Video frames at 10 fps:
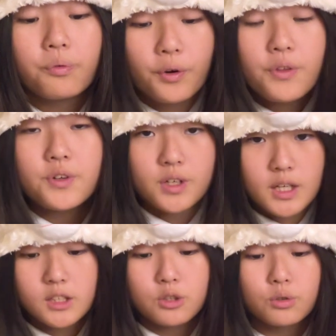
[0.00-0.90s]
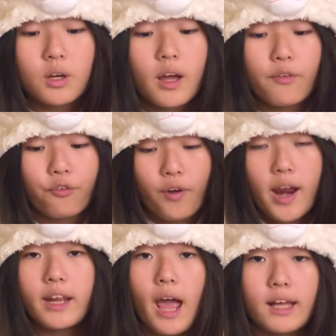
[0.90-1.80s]
further into
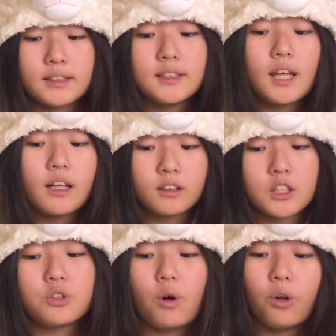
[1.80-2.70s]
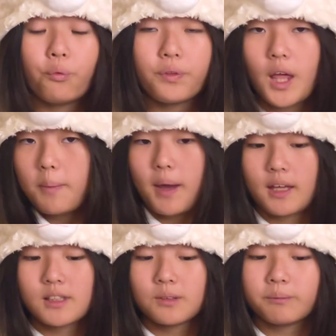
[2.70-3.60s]
fatty acids and glycerol with
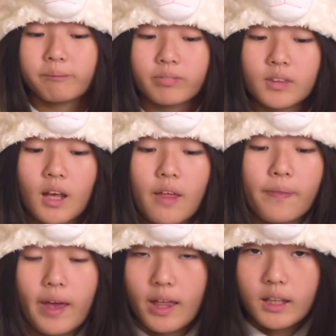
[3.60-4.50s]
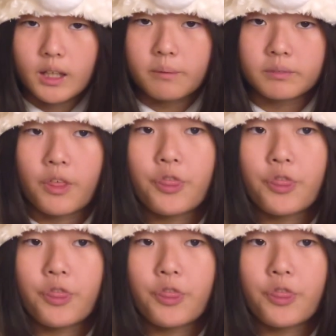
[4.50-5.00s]
lipase. The ileum, the